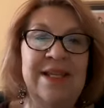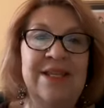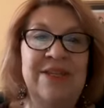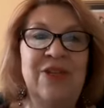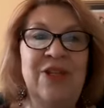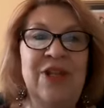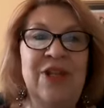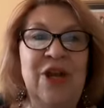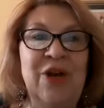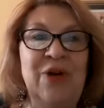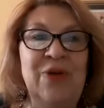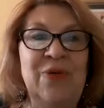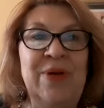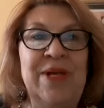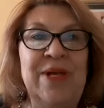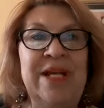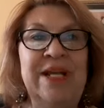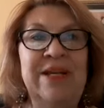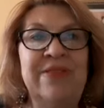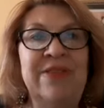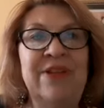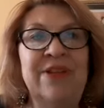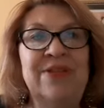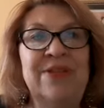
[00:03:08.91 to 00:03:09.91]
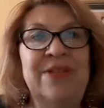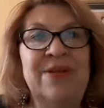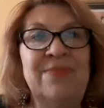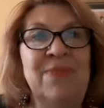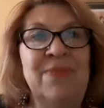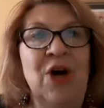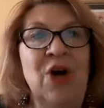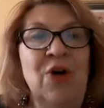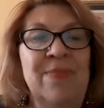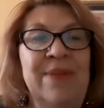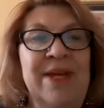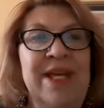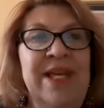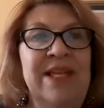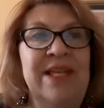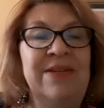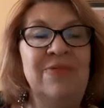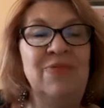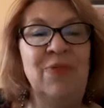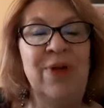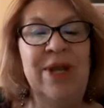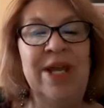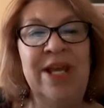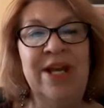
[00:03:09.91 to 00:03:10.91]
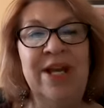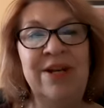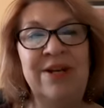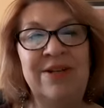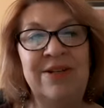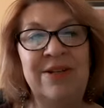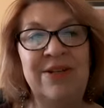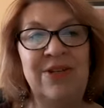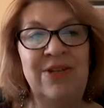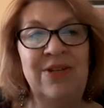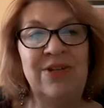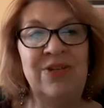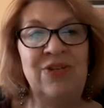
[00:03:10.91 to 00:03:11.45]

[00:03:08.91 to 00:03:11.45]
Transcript: there's a moment where